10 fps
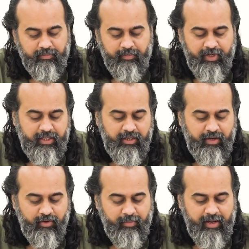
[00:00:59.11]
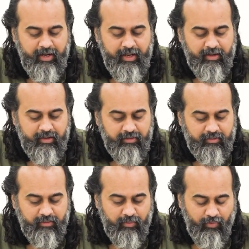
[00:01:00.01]
breathing down my neck,
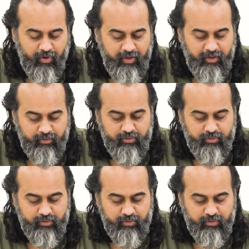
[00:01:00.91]
wanting